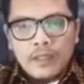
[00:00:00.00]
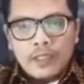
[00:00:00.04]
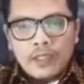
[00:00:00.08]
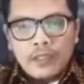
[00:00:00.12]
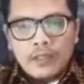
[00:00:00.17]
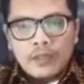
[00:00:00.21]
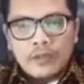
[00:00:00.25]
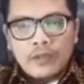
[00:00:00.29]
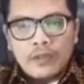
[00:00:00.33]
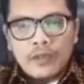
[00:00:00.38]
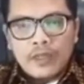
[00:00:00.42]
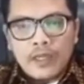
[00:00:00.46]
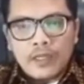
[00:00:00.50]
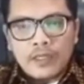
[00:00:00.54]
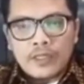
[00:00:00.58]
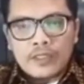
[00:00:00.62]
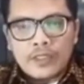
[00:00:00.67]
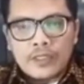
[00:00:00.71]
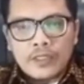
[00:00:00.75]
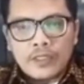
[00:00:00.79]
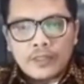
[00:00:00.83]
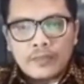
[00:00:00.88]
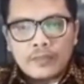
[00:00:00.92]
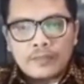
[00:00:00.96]

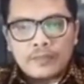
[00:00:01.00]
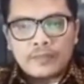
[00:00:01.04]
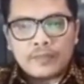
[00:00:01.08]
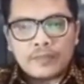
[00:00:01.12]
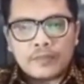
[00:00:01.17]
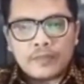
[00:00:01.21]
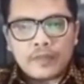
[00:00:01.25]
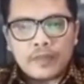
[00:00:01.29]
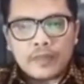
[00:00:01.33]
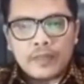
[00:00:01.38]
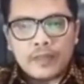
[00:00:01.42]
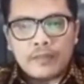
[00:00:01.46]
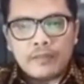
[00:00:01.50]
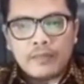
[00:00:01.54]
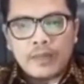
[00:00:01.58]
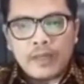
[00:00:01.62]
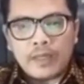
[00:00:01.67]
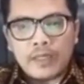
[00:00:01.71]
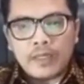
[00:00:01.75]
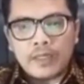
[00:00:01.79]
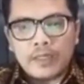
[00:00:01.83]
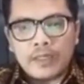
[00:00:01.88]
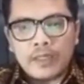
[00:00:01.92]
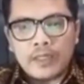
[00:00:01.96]
Introduction.
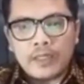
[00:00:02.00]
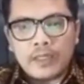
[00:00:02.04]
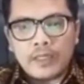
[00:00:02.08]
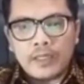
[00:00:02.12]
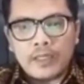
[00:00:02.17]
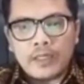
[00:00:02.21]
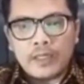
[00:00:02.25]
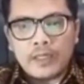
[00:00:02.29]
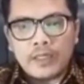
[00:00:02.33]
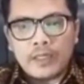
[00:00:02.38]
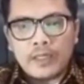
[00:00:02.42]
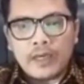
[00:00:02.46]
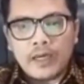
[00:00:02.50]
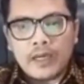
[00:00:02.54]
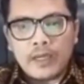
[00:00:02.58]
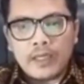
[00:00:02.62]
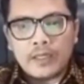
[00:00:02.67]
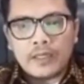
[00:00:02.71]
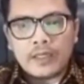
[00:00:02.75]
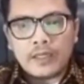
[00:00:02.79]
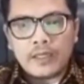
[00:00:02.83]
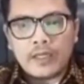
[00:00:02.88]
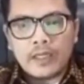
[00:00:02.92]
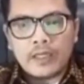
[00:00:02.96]
Marketing in the
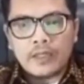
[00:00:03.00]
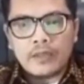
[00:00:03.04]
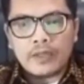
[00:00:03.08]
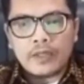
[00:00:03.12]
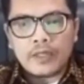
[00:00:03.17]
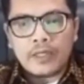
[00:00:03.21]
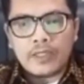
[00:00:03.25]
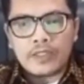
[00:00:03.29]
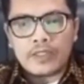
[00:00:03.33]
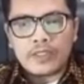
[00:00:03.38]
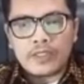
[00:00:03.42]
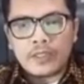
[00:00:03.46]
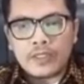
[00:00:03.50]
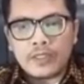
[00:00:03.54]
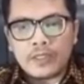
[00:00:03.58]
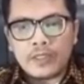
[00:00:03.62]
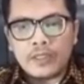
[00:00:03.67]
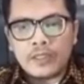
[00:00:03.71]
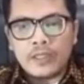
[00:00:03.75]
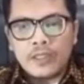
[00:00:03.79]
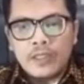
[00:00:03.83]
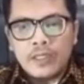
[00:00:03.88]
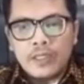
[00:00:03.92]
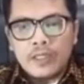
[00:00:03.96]
higher
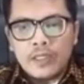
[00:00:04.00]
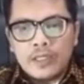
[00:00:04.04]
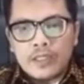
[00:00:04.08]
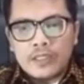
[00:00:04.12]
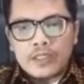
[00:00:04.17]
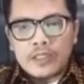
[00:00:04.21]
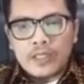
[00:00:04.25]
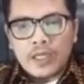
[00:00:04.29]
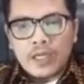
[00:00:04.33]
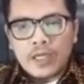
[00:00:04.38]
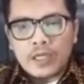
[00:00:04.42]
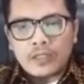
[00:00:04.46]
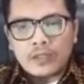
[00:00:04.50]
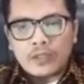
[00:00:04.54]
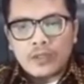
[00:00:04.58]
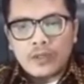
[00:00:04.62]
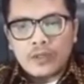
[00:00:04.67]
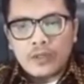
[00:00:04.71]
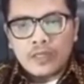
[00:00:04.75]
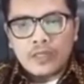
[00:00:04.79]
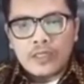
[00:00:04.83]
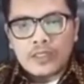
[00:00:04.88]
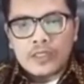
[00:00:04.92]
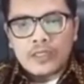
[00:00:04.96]
education
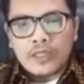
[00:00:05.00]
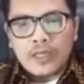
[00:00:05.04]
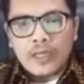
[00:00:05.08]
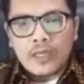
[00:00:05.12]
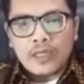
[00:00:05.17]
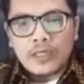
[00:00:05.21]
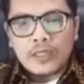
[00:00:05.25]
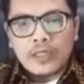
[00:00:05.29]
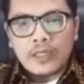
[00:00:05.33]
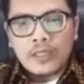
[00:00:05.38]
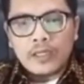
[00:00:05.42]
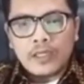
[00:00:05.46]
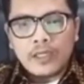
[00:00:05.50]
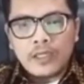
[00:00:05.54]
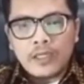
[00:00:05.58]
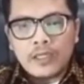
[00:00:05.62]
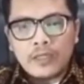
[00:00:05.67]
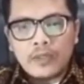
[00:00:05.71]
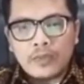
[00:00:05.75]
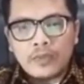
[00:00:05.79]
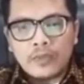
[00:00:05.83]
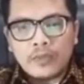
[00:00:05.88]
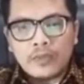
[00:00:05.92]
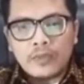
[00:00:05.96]
sector is nothing
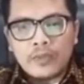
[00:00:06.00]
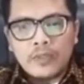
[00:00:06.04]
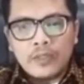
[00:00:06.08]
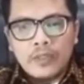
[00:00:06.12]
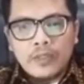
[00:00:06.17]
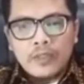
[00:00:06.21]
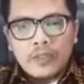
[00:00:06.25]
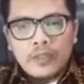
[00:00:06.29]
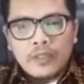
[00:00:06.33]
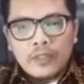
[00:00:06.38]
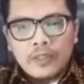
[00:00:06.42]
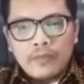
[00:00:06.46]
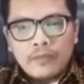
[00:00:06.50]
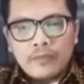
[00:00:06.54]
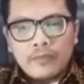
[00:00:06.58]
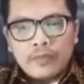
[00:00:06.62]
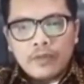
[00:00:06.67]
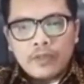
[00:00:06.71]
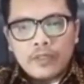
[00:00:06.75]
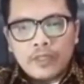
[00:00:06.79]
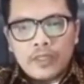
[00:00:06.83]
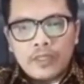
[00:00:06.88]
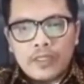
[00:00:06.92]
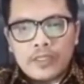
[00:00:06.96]
new. The
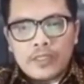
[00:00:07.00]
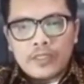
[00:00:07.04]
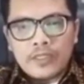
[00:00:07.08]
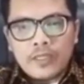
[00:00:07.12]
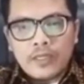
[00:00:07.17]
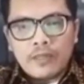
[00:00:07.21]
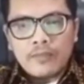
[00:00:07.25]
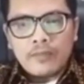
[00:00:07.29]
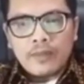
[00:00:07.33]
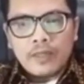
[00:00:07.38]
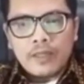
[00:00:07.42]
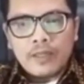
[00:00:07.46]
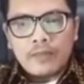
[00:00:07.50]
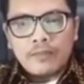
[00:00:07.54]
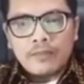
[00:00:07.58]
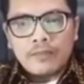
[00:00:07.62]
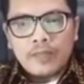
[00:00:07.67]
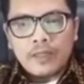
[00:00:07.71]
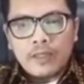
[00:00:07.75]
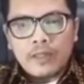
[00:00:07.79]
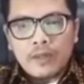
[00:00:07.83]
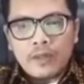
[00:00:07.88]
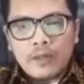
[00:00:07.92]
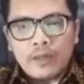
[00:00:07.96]
potential
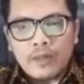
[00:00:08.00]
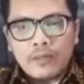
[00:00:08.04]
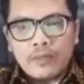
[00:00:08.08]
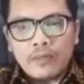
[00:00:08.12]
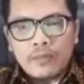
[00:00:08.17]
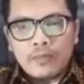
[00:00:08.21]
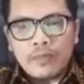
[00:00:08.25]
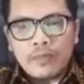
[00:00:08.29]
benefit of